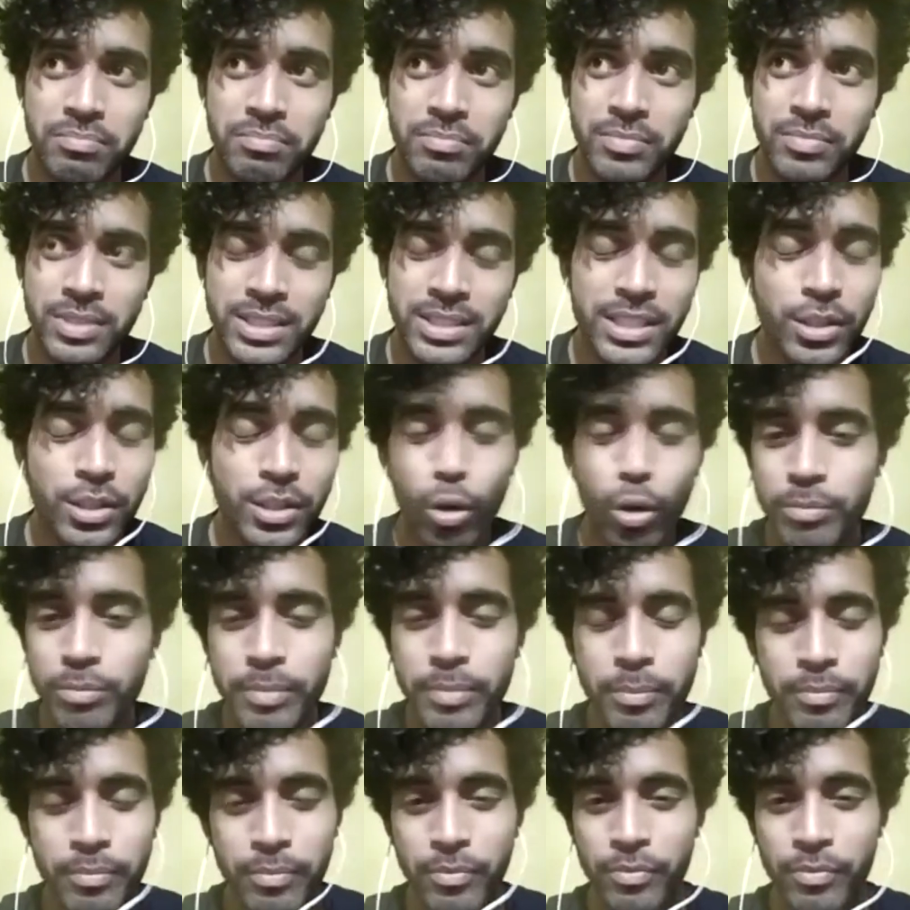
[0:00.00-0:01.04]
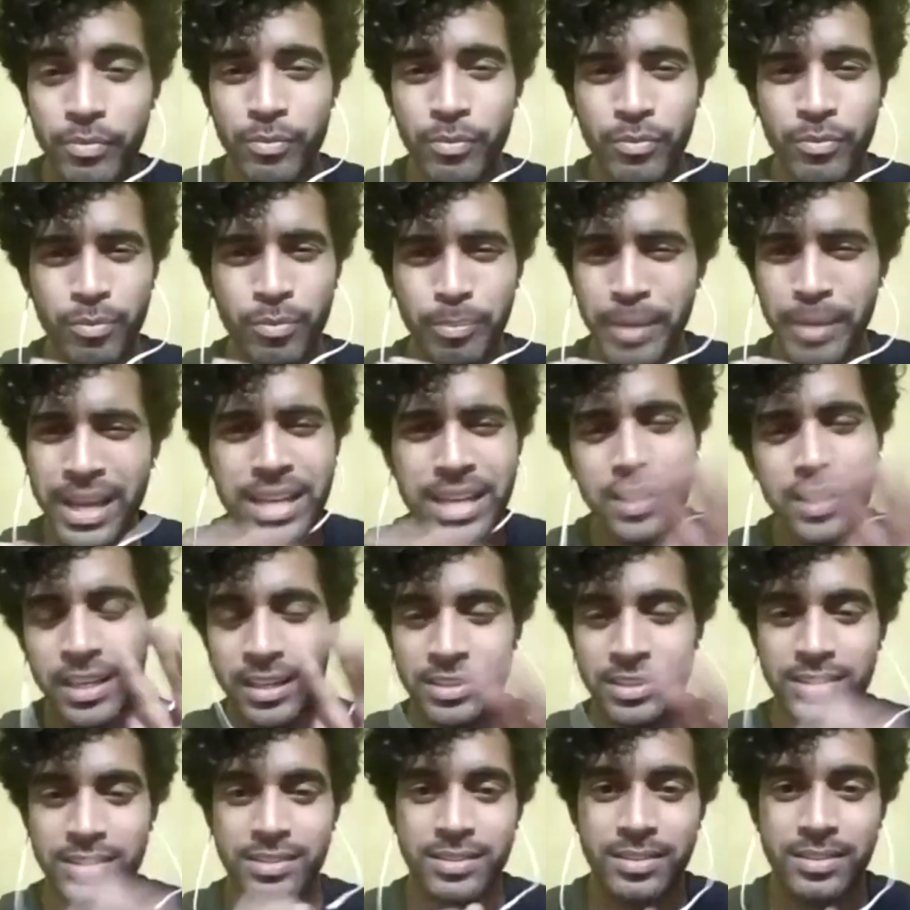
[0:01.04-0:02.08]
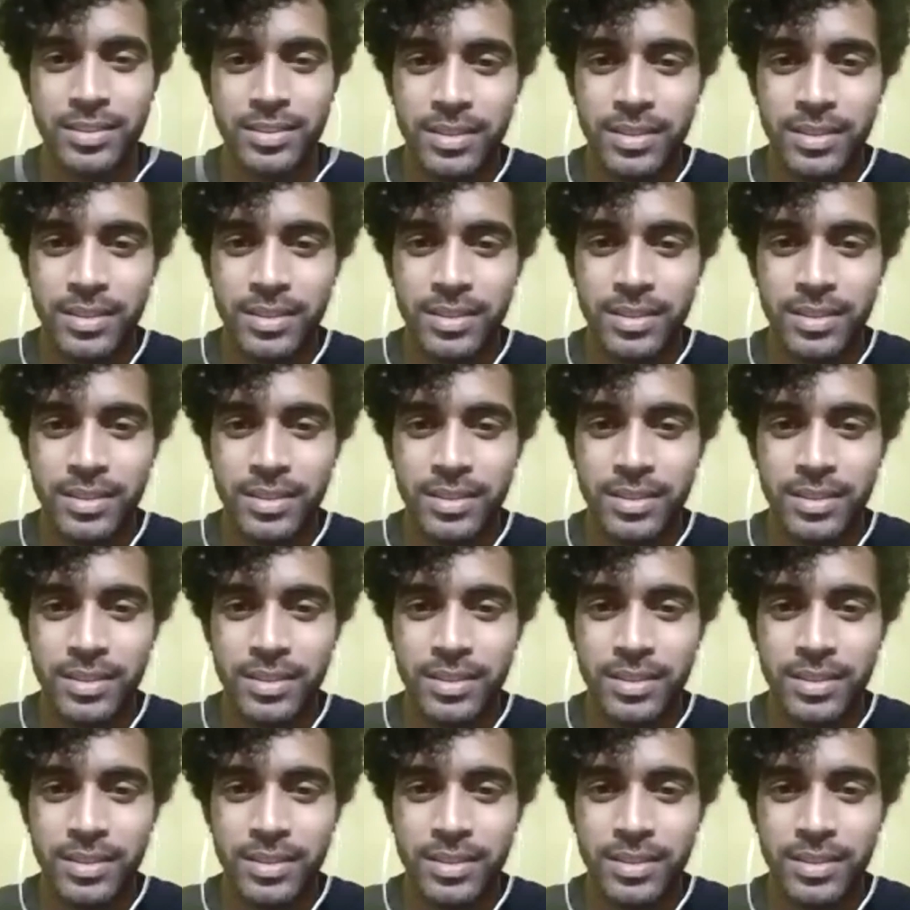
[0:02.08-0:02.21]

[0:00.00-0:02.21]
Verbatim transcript: she taught me many things.